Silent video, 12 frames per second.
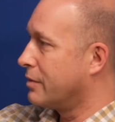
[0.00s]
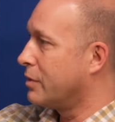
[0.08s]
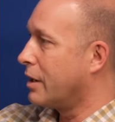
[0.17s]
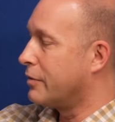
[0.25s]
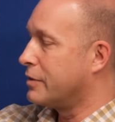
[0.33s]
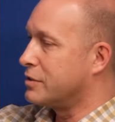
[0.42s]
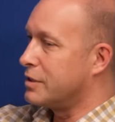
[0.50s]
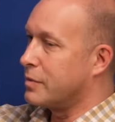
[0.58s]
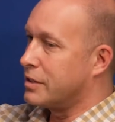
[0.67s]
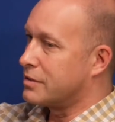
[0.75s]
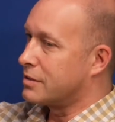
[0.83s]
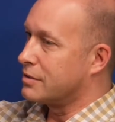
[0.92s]
we often see
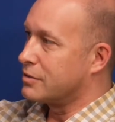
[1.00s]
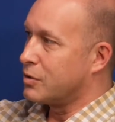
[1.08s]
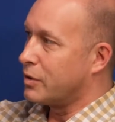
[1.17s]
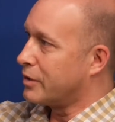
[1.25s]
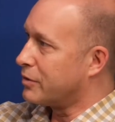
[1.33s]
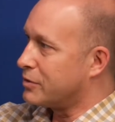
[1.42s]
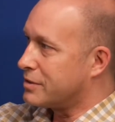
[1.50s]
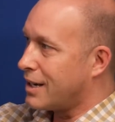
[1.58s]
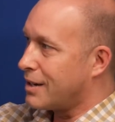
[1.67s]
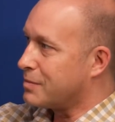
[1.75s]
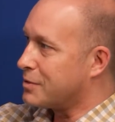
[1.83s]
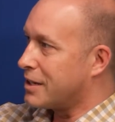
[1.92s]
bicyclists going through
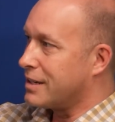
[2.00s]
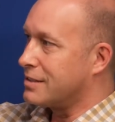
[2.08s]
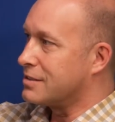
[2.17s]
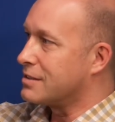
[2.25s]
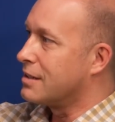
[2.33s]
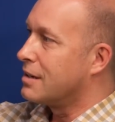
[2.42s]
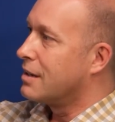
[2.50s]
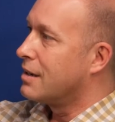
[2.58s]
stop signs